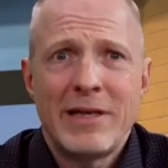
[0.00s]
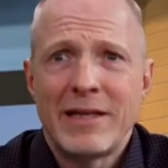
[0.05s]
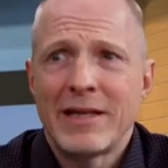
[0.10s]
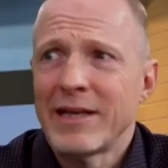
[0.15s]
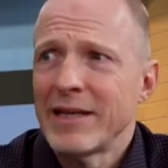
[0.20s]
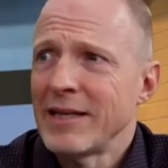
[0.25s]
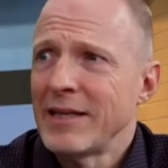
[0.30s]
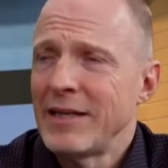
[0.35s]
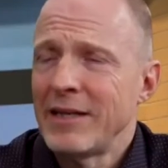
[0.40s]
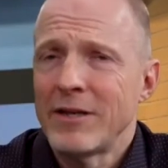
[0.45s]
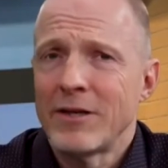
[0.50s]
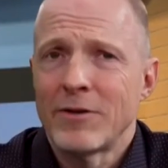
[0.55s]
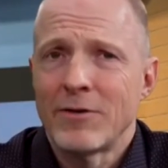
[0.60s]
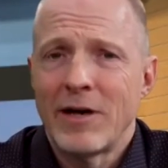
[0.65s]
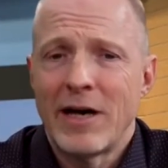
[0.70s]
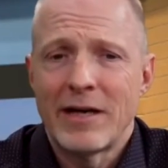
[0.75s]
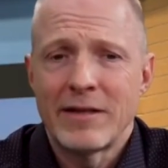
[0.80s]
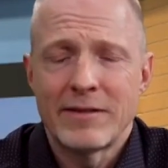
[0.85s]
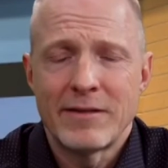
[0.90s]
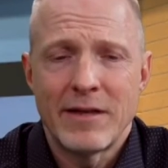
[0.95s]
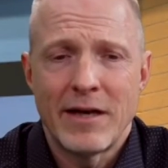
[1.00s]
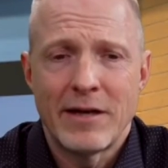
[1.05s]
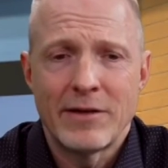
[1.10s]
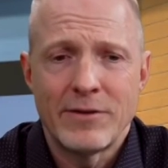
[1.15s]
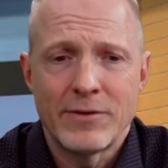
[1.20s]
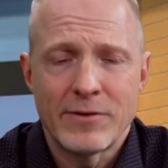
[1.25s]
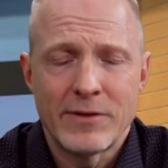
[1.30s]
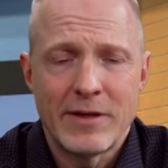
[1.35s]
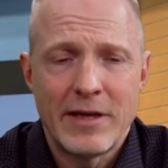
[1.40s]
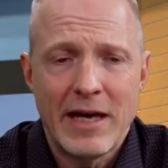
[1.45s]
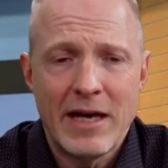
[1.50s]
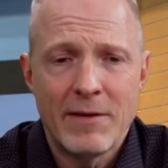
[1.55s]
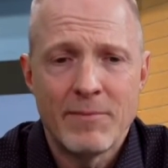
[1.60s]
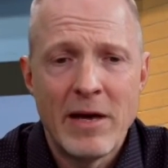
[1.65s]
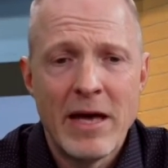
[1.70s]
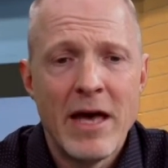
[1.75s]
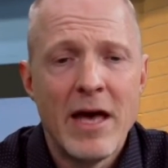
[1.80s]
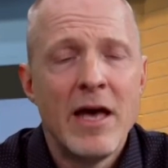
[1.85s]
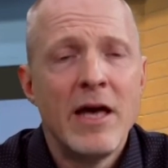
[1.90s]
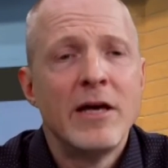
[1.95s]
like, you know, on your game.
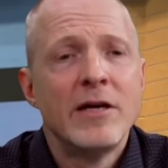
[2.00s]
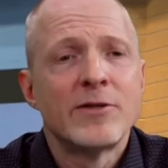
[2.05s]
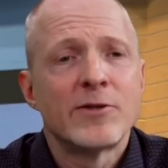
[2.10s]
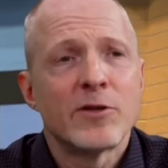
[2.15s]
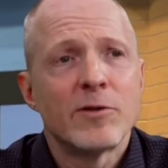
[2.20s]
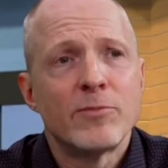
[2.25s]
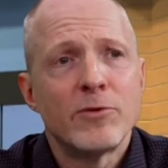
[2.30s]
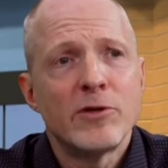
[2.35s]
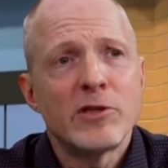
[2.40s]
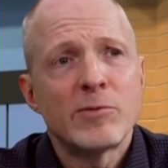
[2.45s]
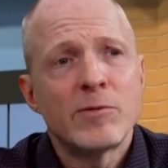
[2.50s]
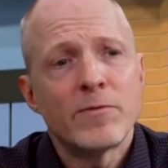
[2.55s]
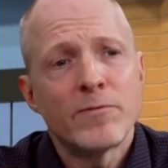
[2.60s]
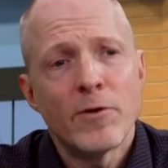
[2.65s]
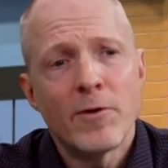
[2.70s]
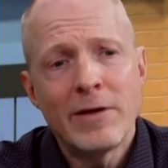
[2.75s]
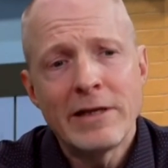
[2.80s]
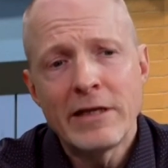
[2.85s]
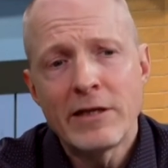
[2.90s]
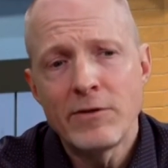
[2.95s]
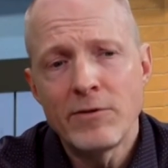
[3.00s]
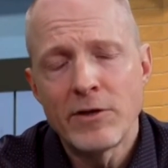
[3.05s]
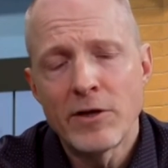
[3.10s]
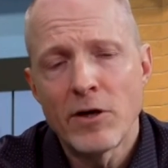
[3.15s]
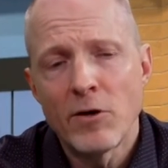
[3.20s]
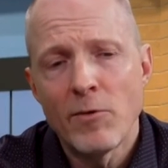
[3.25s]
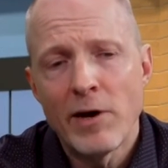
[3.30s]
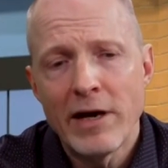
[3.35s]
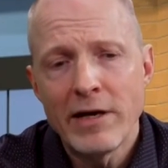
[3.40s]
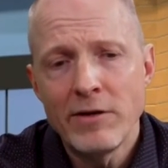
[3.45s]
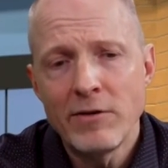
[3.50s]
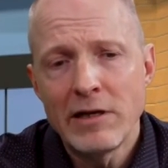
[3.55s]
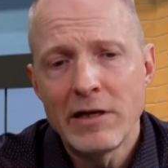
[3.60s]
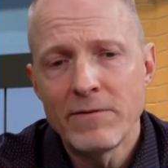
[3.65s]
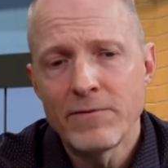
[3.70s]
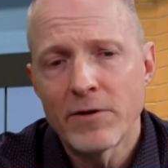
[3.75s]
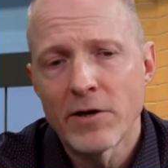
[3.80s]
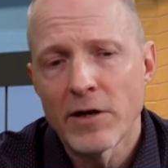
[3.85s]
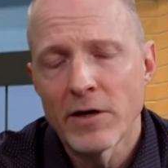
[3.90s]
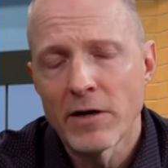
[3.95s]
So Bruce, before we let you go, why don't you
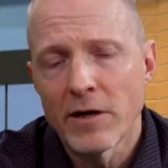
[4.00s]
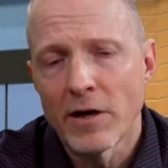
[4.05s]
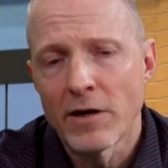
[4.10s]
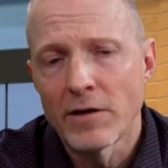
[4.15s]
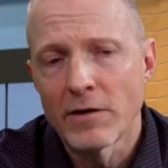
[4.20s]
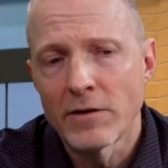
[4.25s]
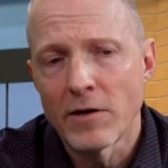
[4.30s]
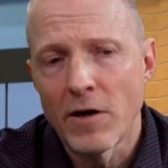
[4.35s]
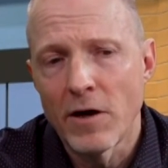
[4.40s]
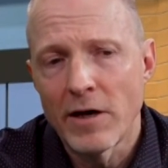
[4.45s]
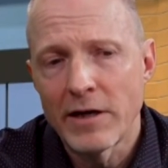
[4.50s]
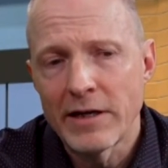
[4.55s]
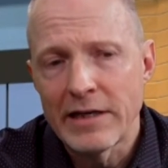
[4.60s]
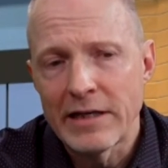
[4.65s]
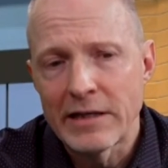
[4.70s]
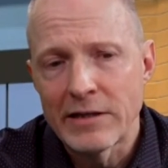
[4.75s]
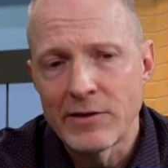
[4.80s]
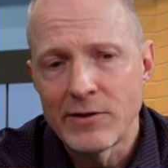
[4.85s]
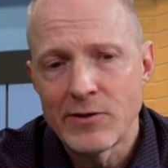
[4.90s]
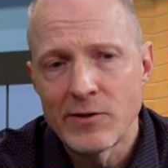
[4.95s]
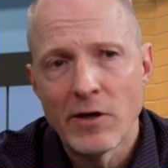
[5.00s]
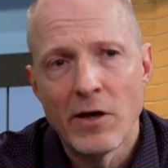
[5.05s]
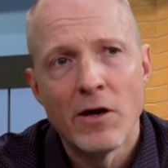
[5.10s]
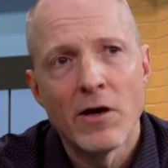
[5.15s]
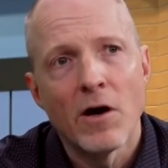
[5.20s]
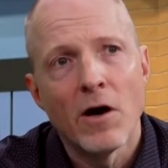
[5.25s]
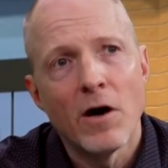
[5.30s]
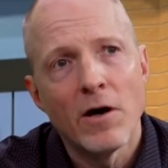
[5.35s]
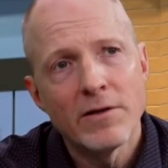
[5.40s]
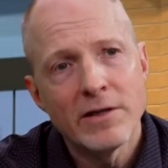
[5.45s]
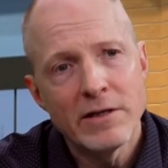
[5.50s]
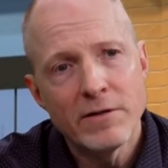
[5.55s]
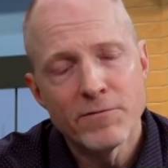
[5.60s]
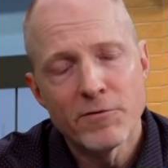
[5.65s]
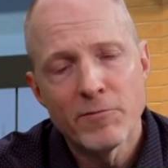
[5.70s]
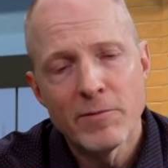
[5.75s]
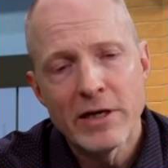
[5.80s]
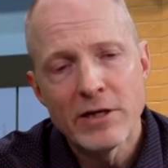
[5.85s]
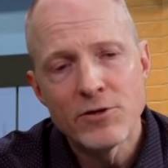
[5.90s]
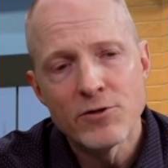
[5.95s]
give our audience all the
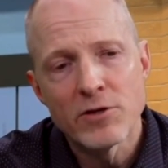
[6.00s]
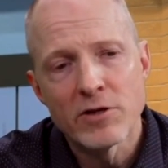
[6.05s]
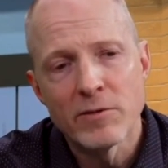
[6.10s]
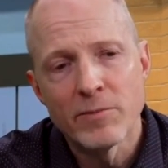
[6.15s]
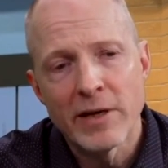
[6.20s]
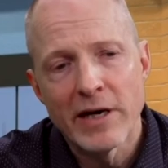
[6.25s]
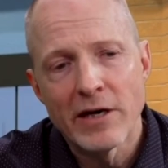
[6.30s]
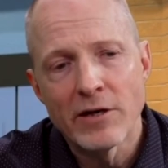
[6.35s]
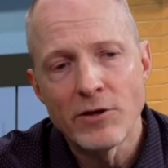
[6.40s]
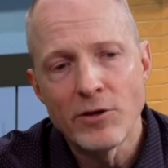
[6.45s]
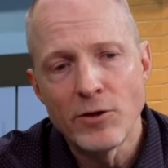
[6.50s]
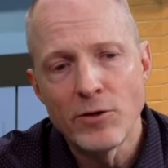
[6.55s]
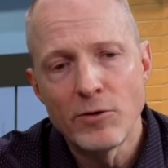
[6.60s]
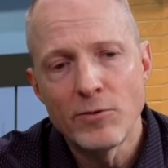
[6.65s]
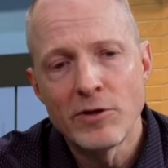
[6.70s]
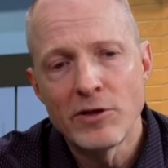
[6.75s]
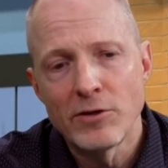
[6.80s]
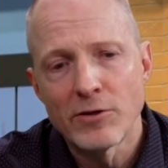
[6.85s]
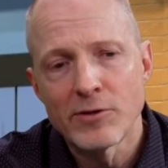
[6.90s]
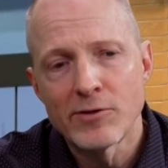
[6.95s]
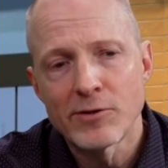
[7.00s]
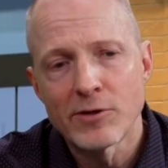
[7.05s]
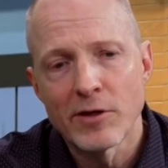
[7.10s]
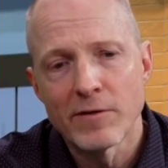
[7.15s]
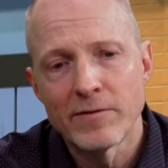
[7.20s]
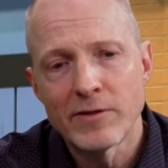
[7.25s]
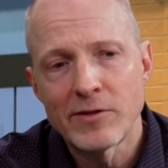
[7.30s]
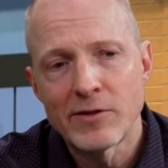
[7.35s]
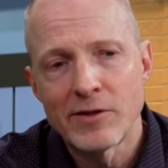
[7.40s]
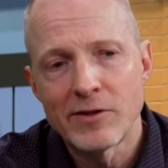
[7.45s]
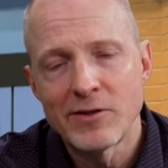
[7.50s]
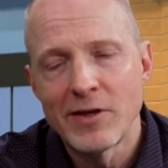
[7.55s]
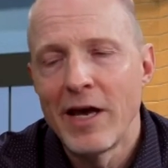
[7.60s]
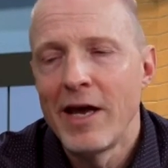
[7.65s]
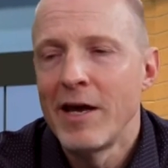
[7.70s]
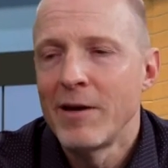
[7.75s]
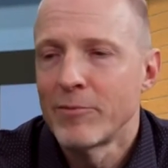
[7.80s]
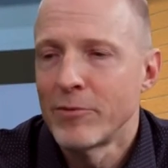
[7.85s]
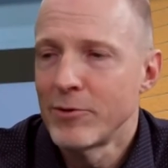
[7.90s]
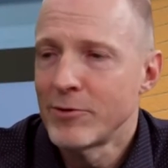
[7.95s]
information about you and your services?
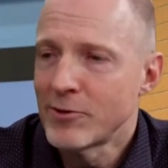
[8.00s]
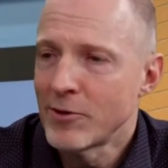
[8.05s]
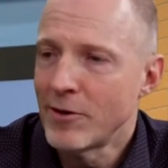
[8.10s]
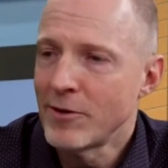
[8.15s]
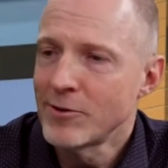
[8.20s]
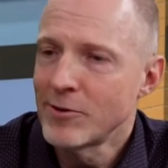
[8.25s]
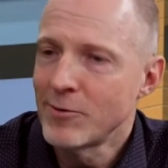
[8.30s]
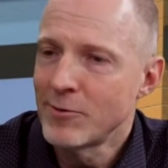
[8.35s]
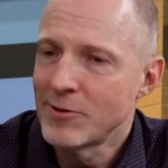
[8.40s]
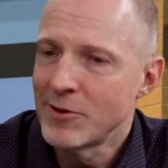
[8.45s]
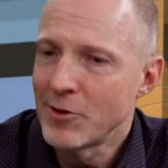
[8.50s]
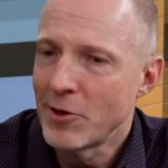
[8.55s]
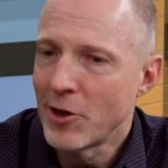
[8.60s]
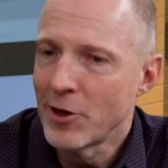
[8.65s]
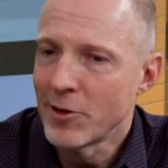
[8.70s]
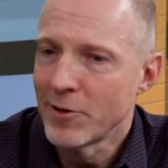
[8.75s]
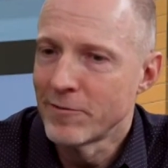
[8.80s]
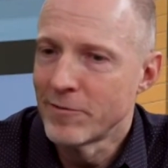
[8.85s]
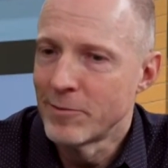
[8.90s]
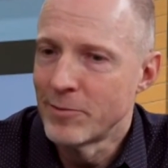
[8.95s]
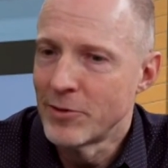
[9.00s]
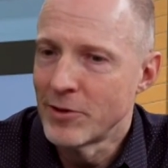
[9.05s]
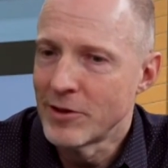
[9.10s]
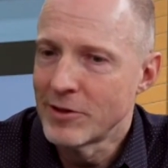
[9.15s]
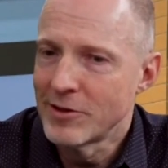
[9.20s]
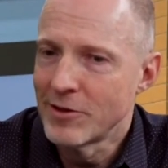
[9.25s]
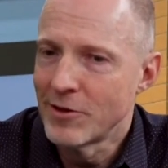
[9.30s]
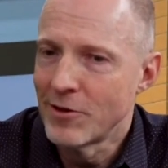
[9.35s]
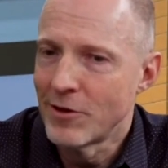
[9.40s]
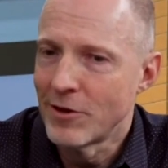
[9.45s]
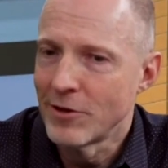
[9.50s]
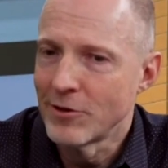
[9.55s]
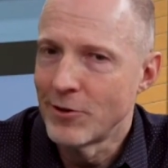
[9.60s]
Bruce also is the author of a book called